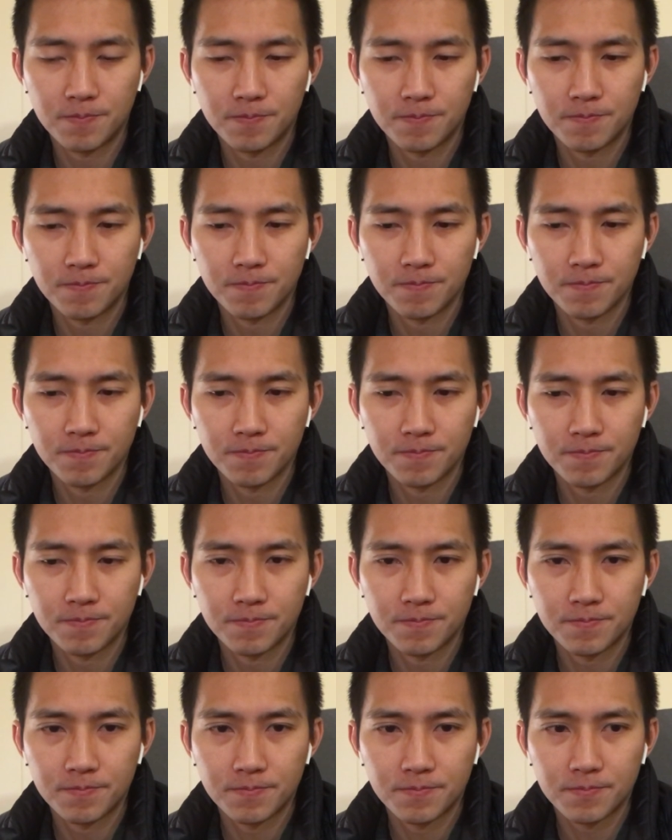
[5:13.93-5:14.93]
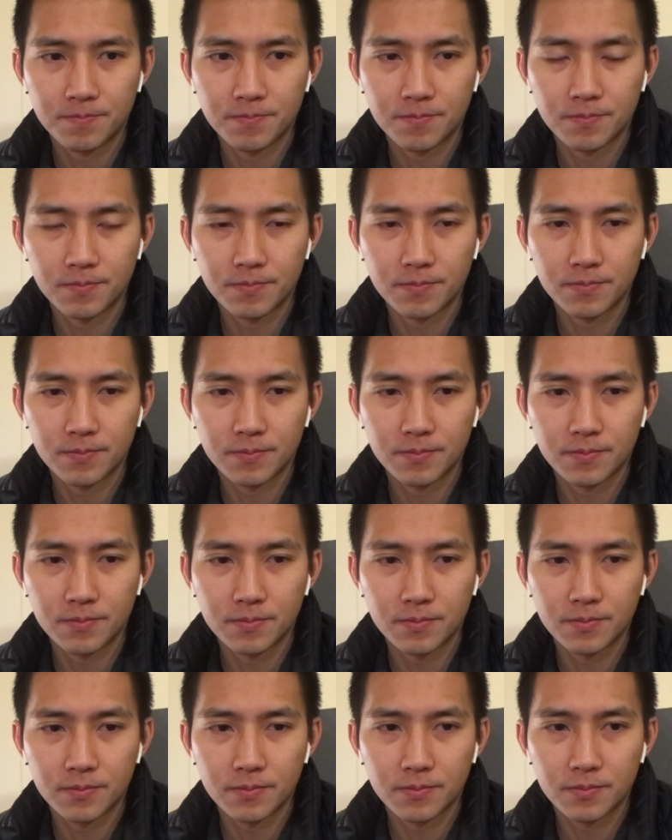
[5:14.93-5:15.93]

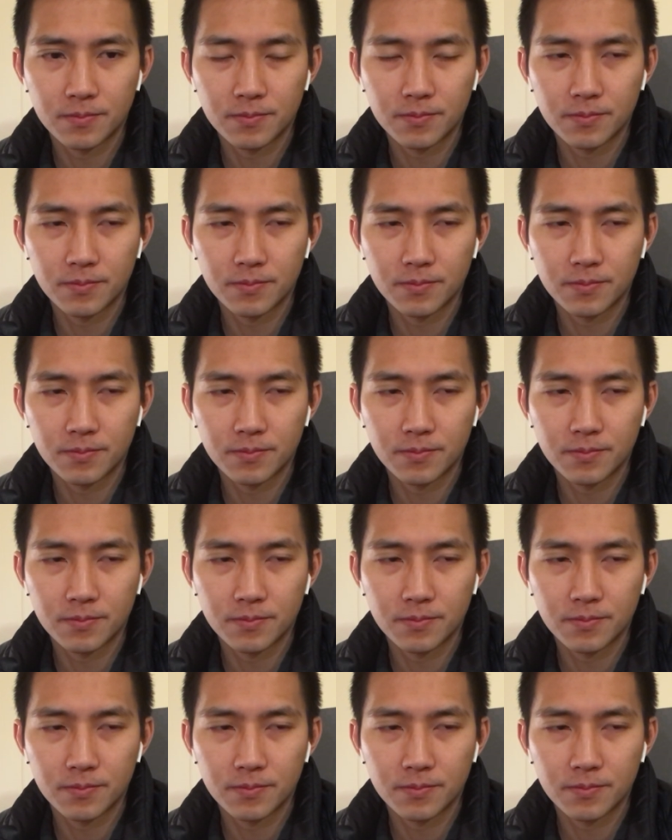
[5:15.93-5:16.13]
[no speech]